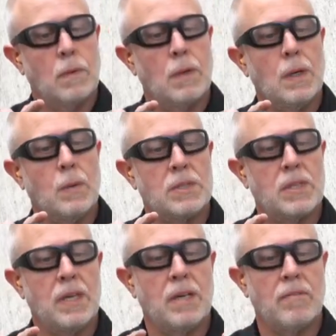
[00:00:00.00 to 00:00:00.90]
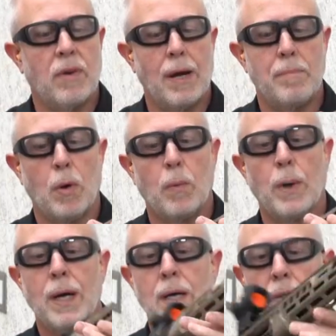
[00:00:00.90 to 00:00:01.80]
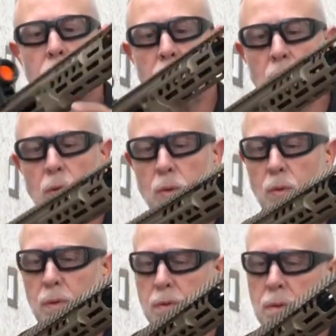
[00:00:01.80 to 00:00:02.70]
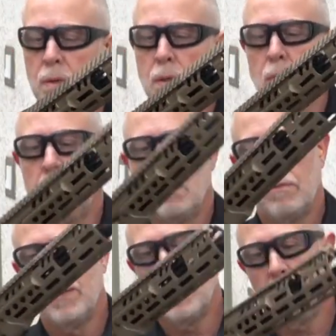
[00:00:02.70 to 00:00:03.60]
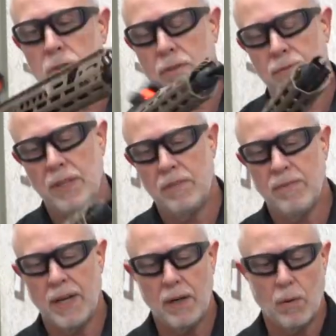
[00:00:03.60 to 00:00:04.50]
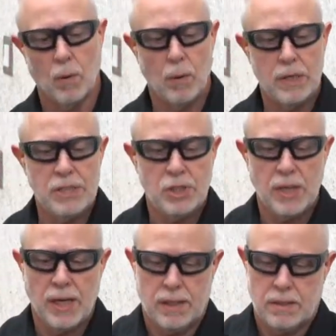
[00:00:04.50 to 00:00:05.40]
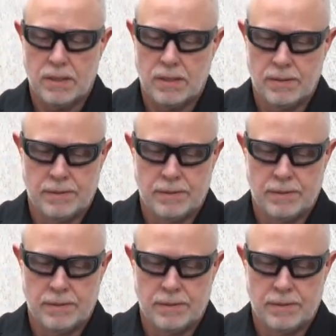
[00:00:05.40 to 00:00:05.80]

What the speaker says: Well, once again, 5 more rounds, no failures to feed, fire, or eject.